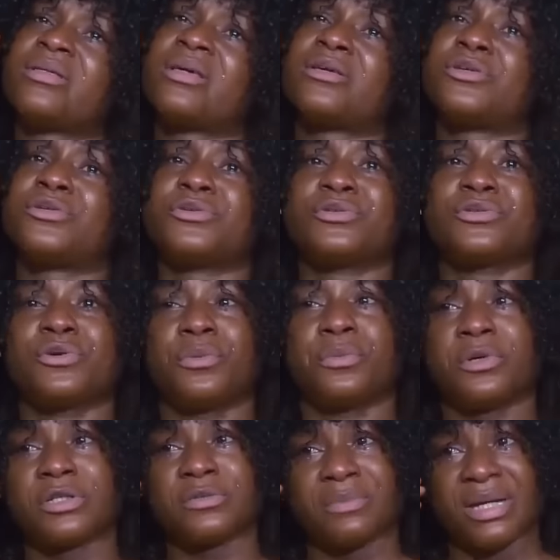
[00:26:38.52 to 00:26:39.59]
Thank you so
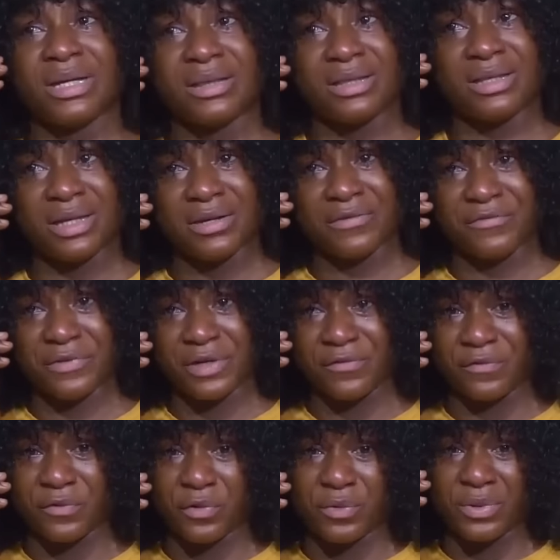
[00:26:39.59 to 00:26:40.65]
much, my dear
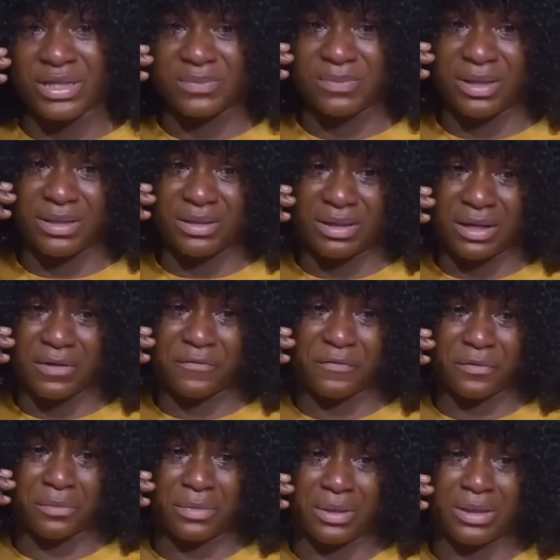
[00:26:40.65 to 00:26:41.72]
friend, for always being there
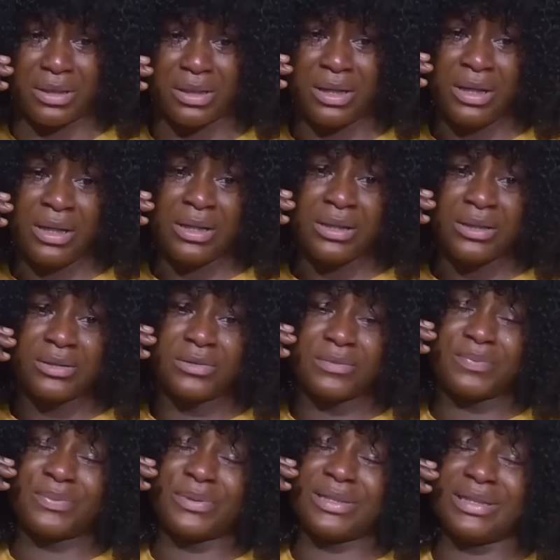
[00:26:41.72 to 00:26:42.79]
for me.
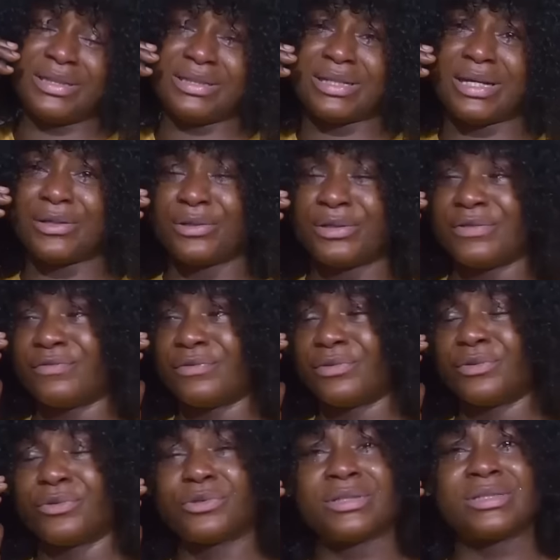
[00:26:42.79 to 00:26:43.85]
Please, I don't
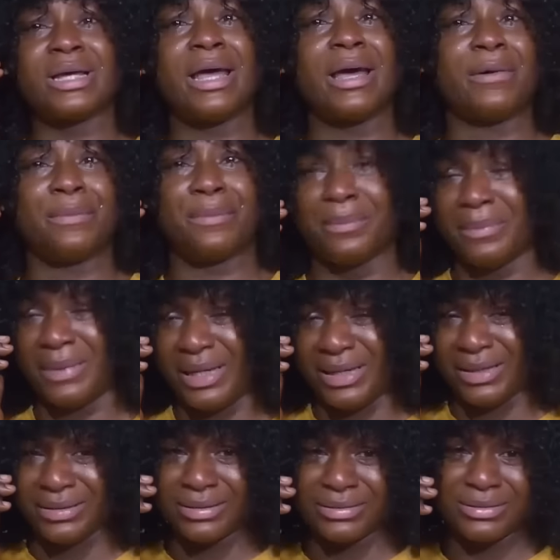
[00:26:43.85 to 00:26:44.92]
even know. Just help
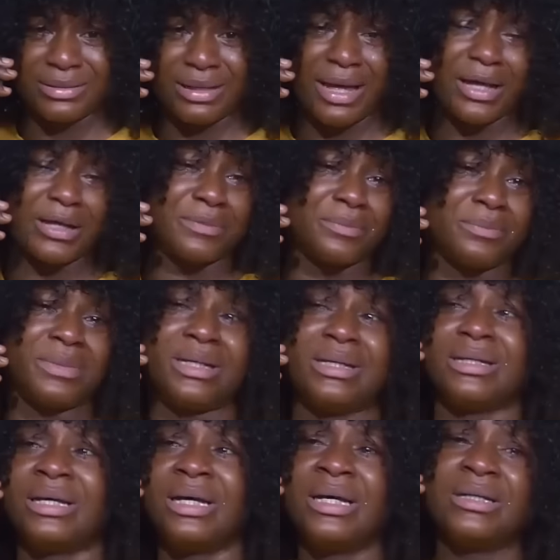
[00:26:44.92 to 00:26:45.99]
me. Help
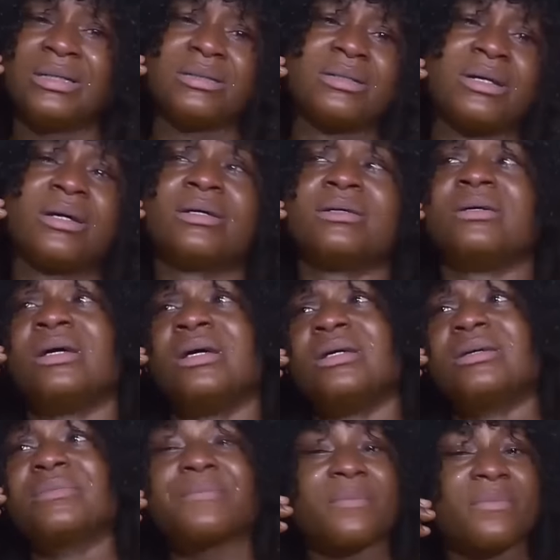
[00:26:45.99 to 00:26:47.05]
me.
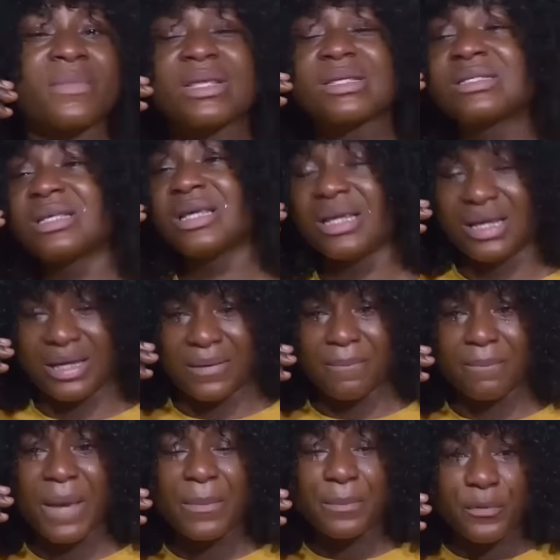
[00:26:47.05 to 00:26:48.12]
See,
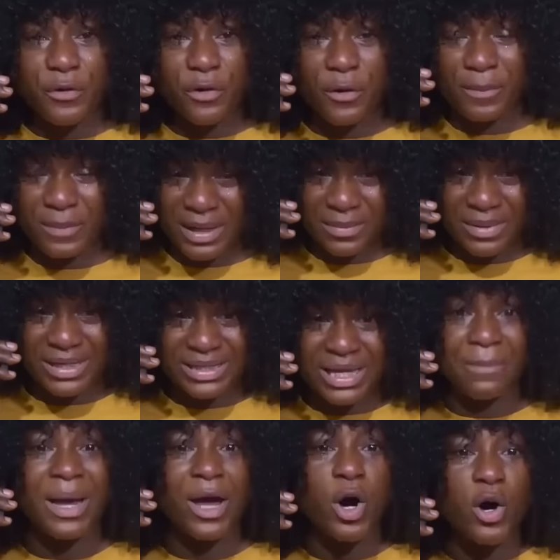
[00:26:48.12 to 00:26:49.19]
my problem is
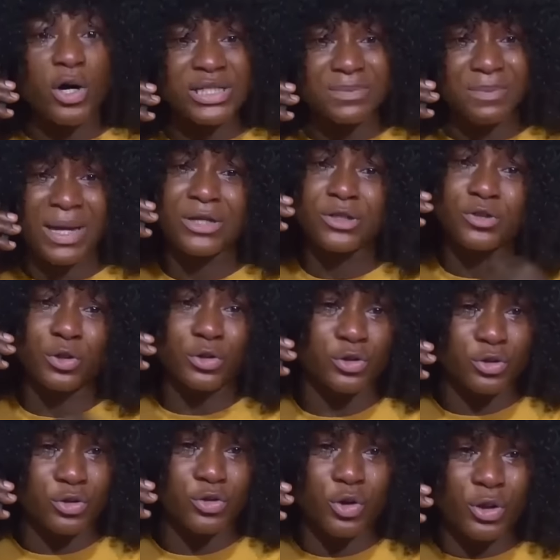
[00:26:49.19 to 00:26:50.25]
that my husband
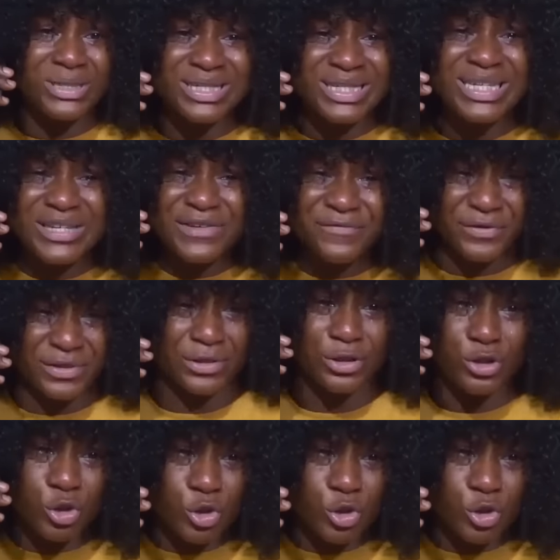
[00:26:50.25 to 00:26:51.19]
does not even